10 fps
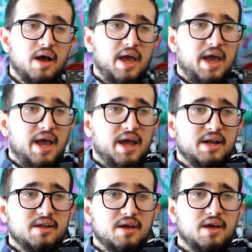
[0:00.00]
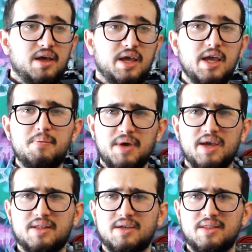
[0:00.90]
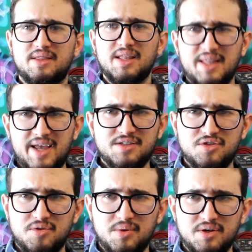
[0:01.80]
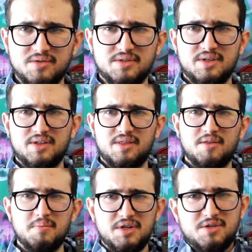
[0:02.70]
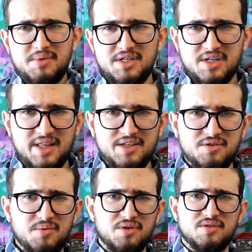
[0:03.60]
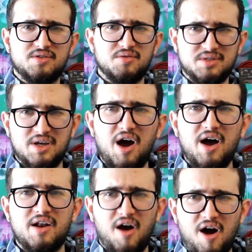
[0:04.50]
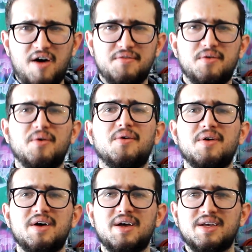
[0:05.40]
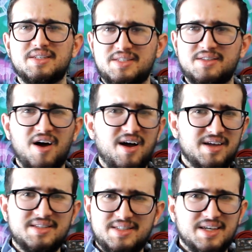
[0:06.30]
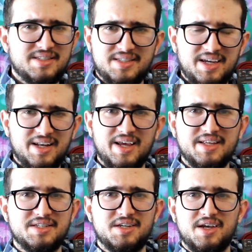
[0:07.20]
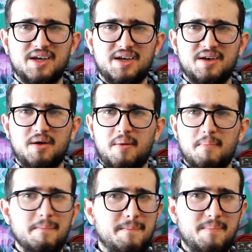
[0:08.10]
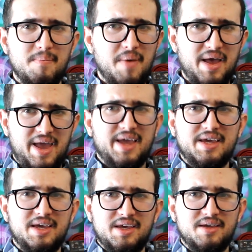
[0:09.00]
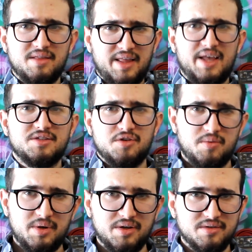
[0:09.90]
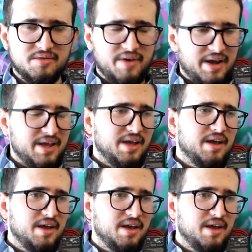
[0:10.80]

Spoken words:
and he picked the Lancer wheels, the Mitsubishi Lancer wheels, those god-awful stock 16-inch Enki Lancer wheels, right?